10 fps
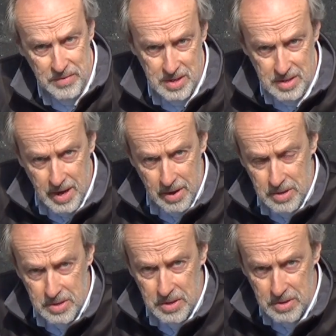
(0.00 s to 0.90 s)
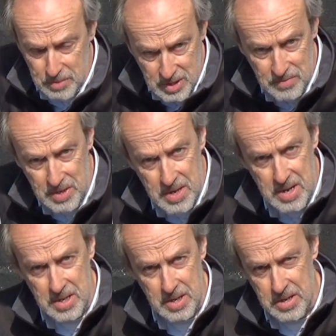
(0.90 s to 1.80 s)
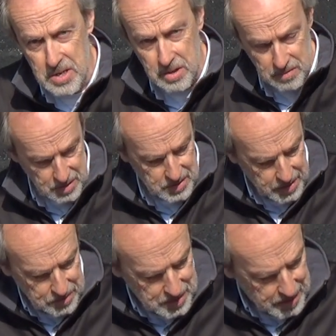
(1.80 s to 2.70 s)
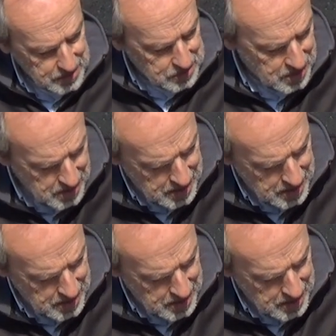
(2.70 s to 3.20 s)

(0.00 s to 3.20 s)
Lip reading: I think he carried another 17-18 litres from the saddle tanks,